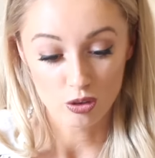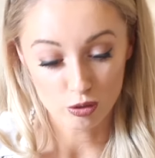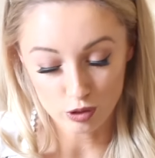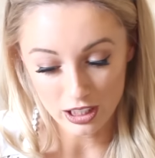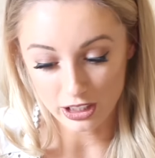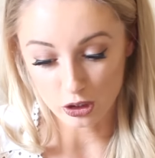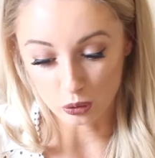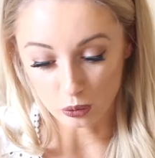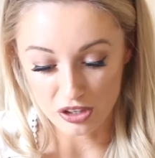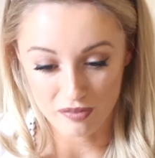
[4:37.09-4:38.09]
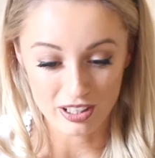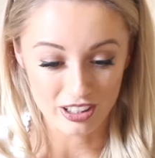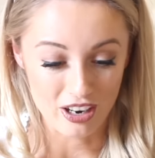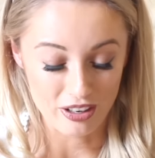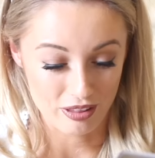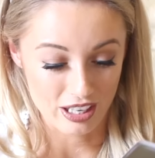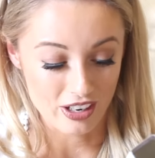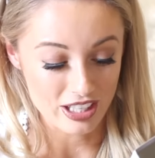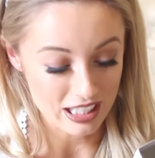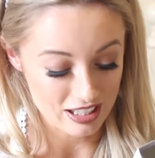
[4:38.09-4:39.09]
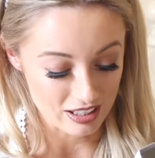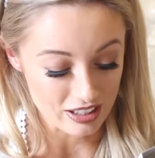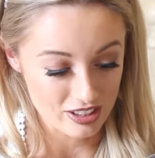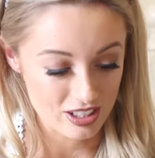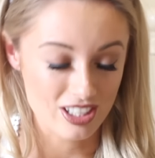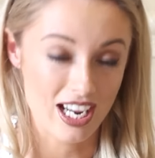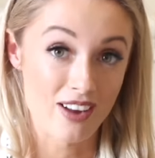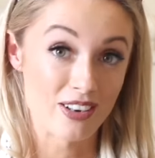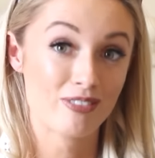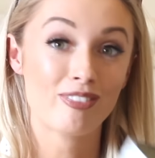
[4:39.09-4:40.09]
really cool, definitely the kind of thing I need to sit down and